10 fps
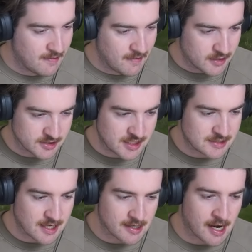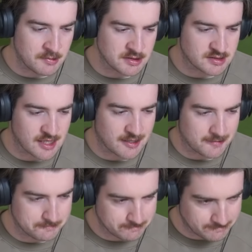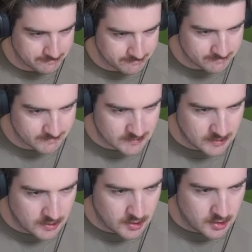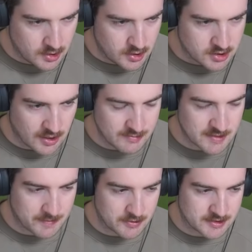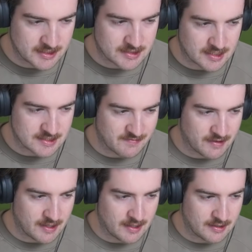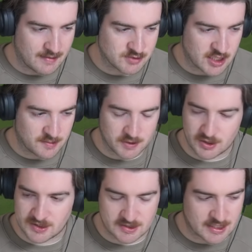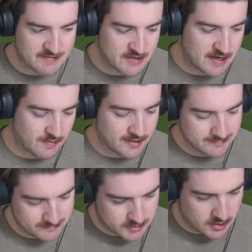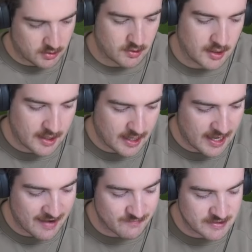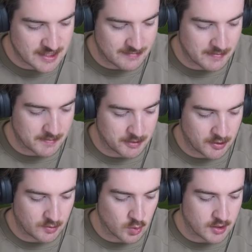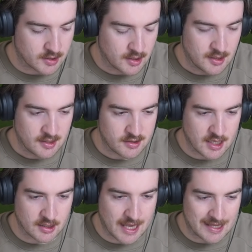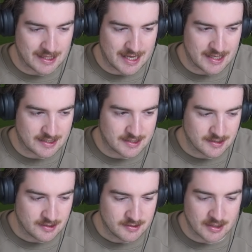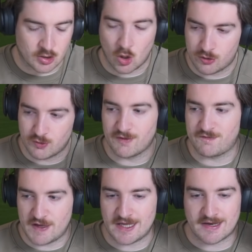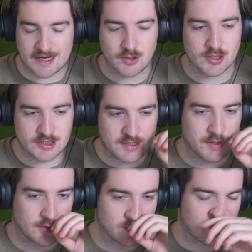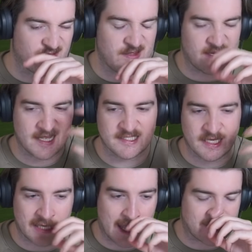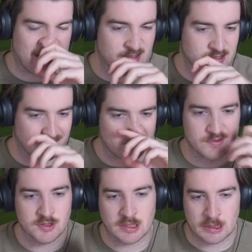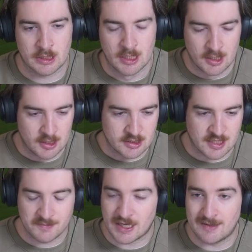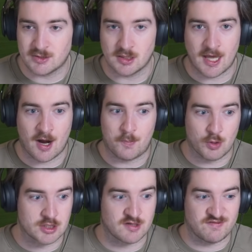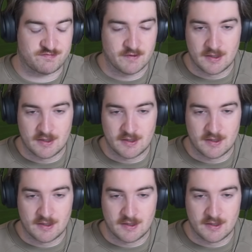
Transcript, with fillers: Because TikTok, I was like... So I was uploading TikToks, I'm trying to upload a TikTok every day, right? So every time I'm uploading one, they'll get like, they'll go through the feed, and you can see when it goes through the feed, it gets like 1,000 views, or sometimes it'll get upwards of